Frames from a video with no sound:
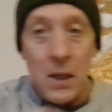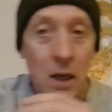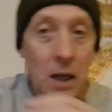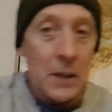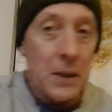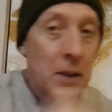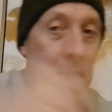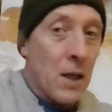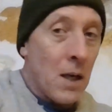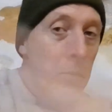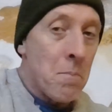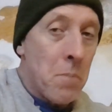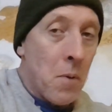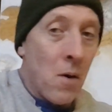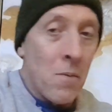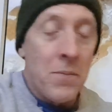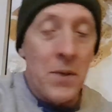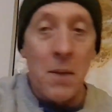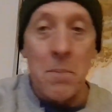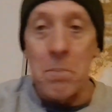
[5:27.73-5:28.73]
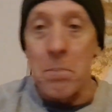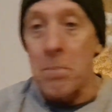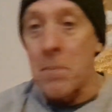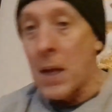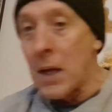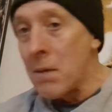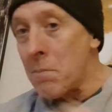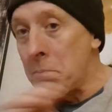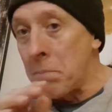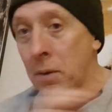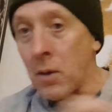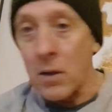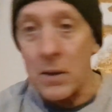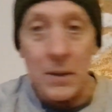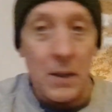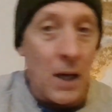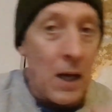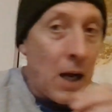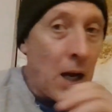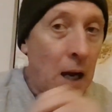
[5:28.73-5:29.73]
and again, boom, you pluck
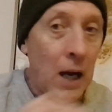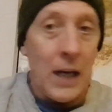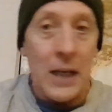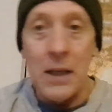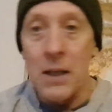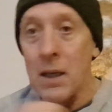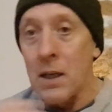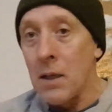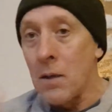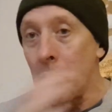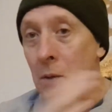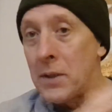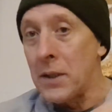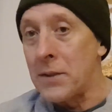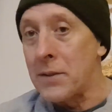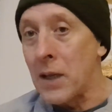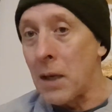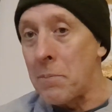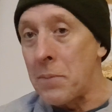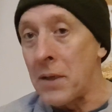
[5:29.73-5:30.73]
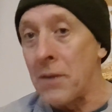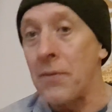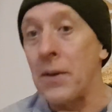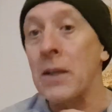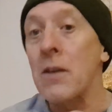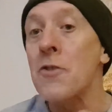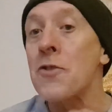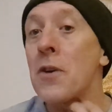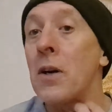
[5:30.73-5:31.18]
that eye with the tip of the fingers,